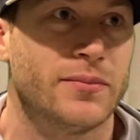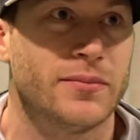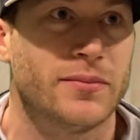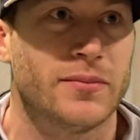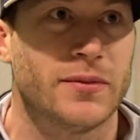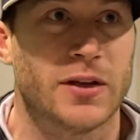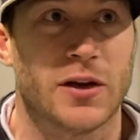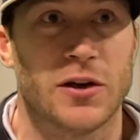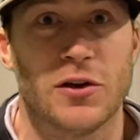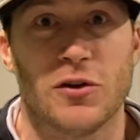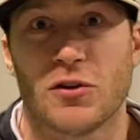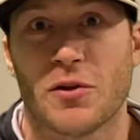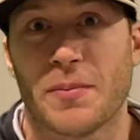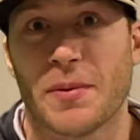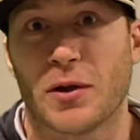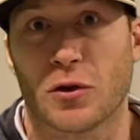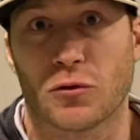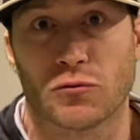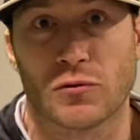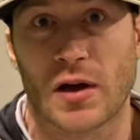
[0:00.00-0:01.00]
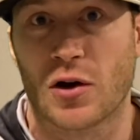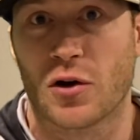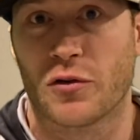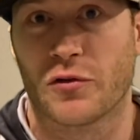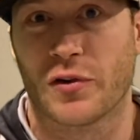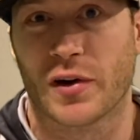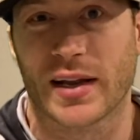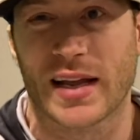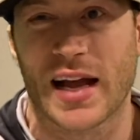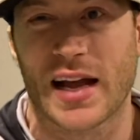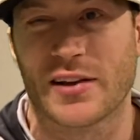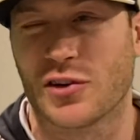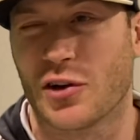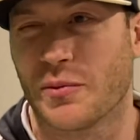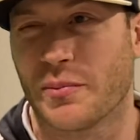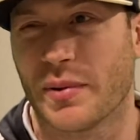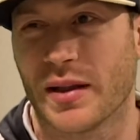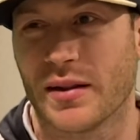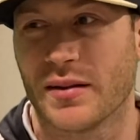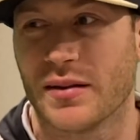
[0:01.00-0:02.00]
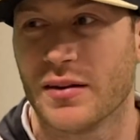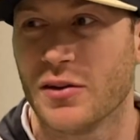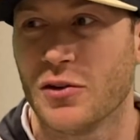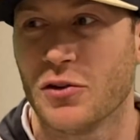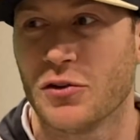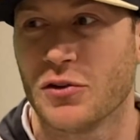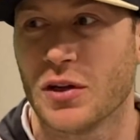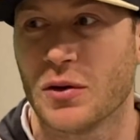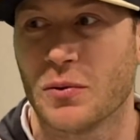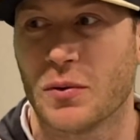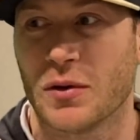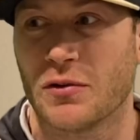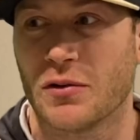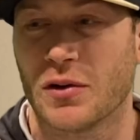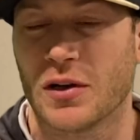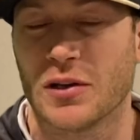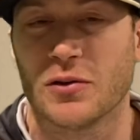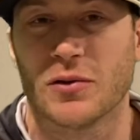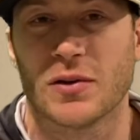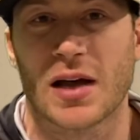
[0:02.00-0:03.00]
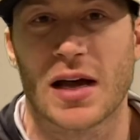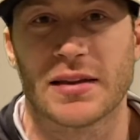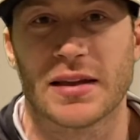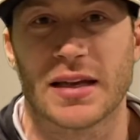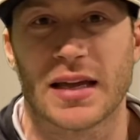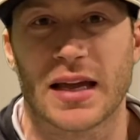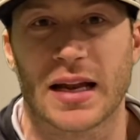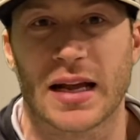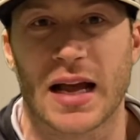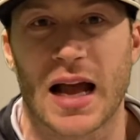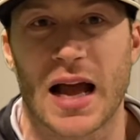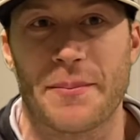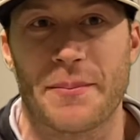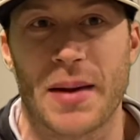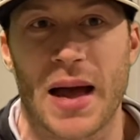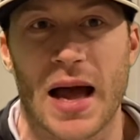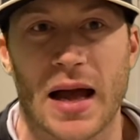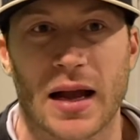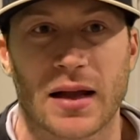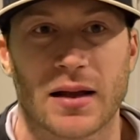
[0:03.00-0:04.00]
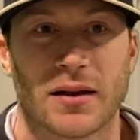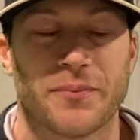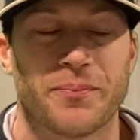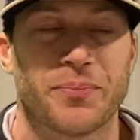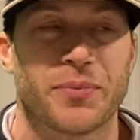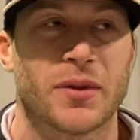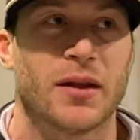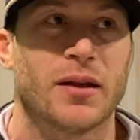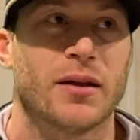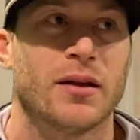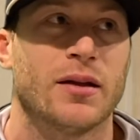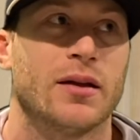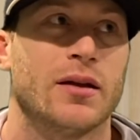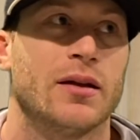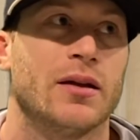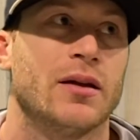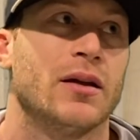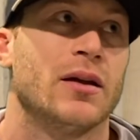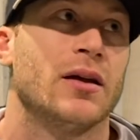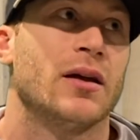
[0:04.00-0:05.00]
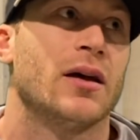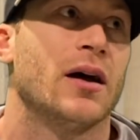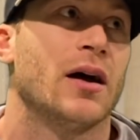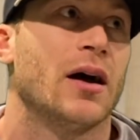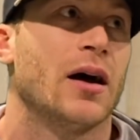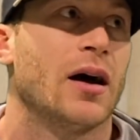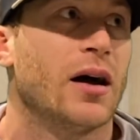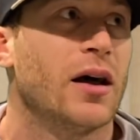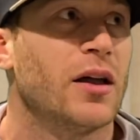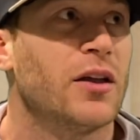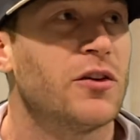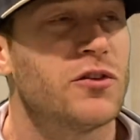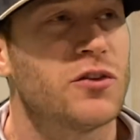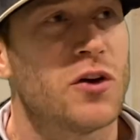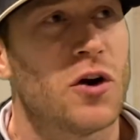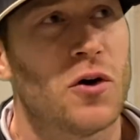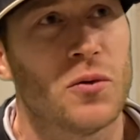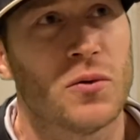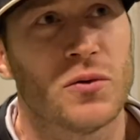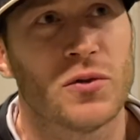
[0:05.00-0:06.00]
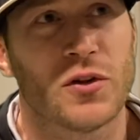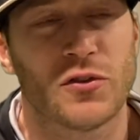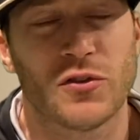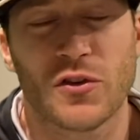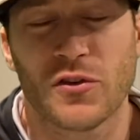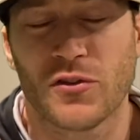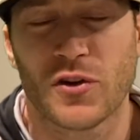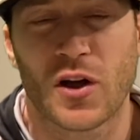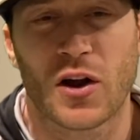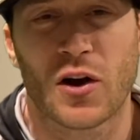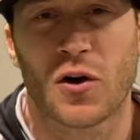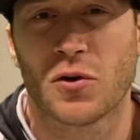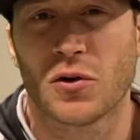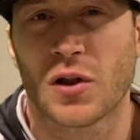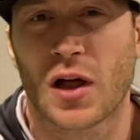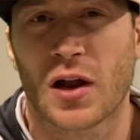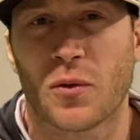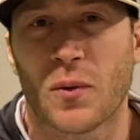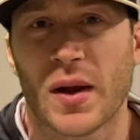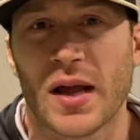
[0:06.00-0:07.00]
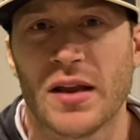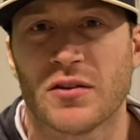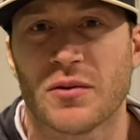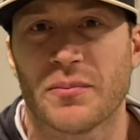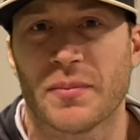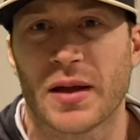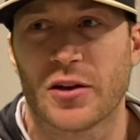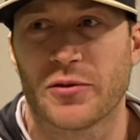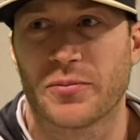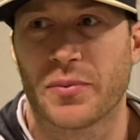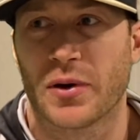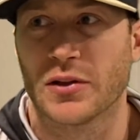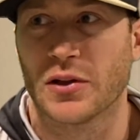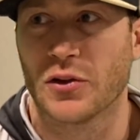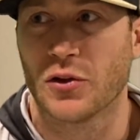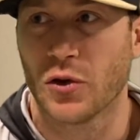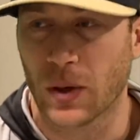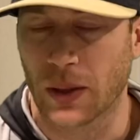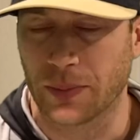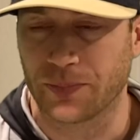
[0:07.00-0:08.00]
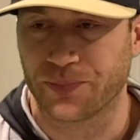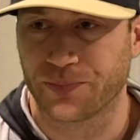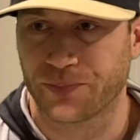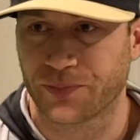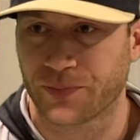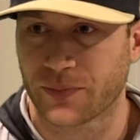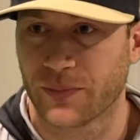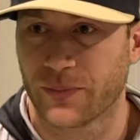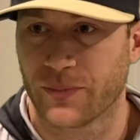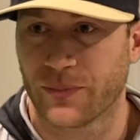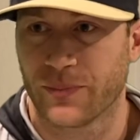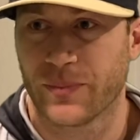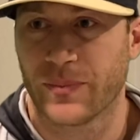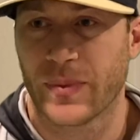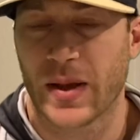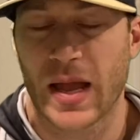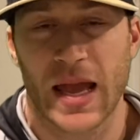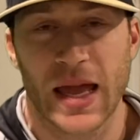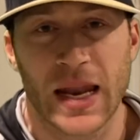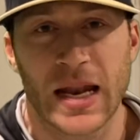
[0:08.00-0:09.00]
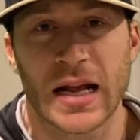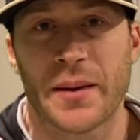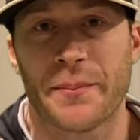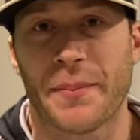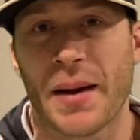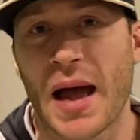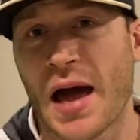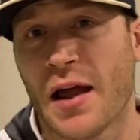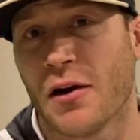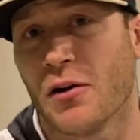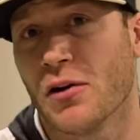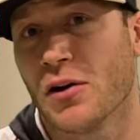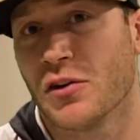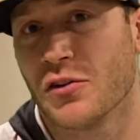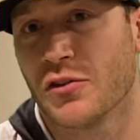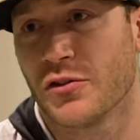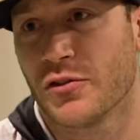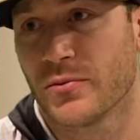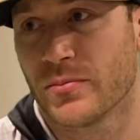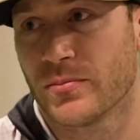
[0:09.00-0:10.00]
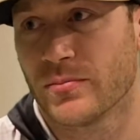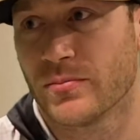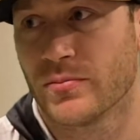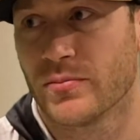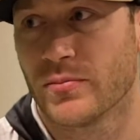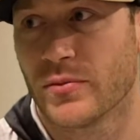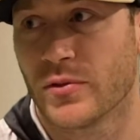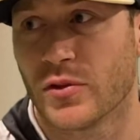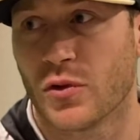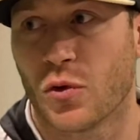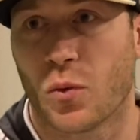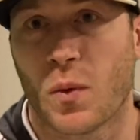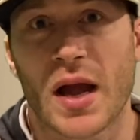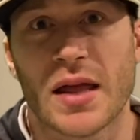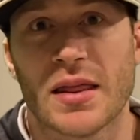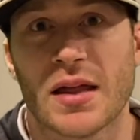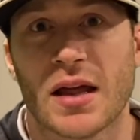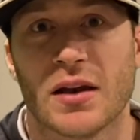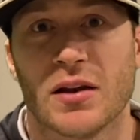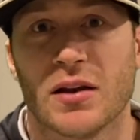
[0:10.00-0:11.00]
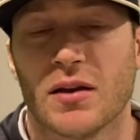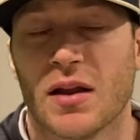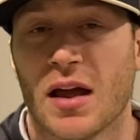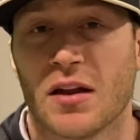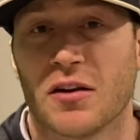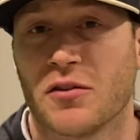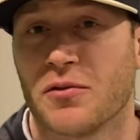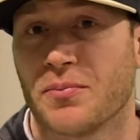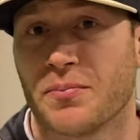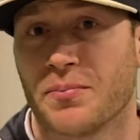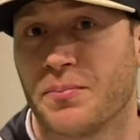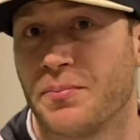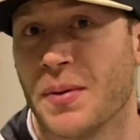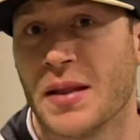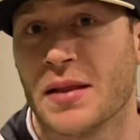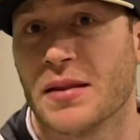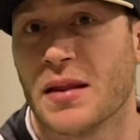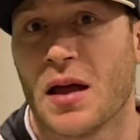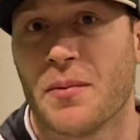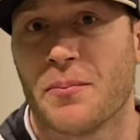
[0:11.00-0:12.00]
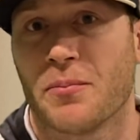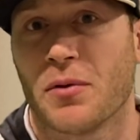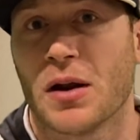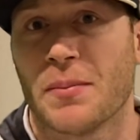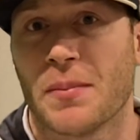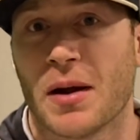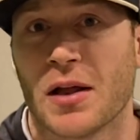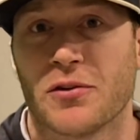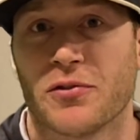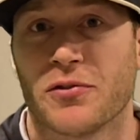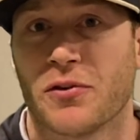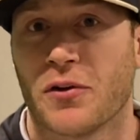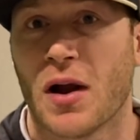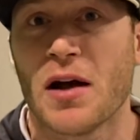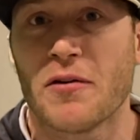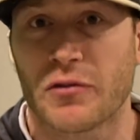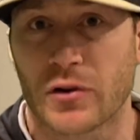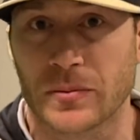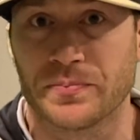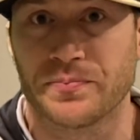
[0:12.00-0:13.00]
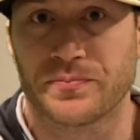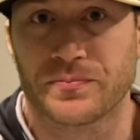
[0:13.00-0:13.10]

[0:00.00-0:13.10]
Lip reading: you used to be able to run over a catcher, but usually you wouldn't really do that to get a guy back. So there's just not a whole lot of ways in baseball to do it. Hitting a batter is the way that has been done pretty much forever.